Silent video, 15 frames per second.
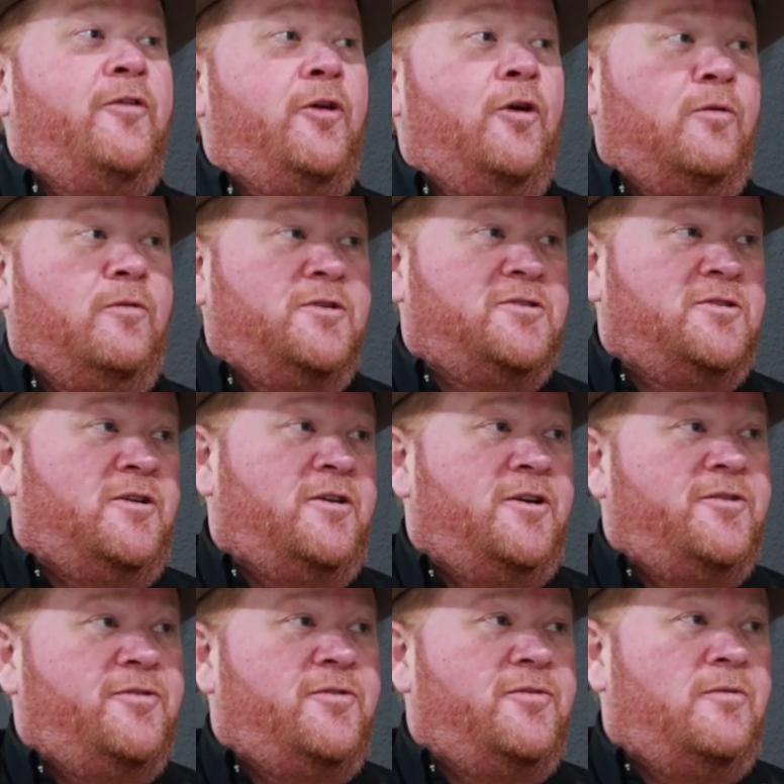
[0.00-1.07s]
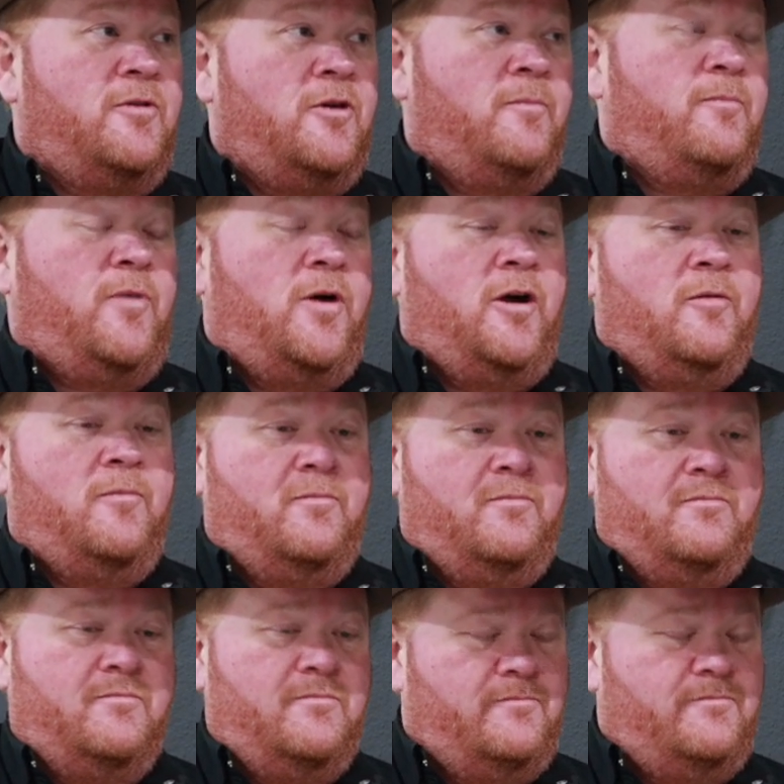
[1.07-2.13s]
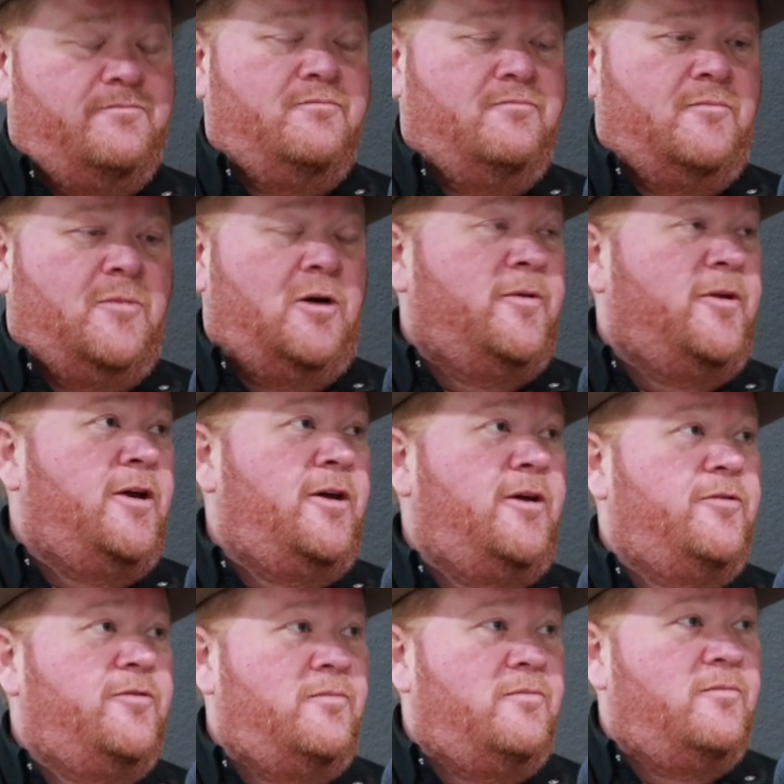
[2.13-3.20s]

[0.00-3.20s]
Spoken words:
the older generation, our mom and dads and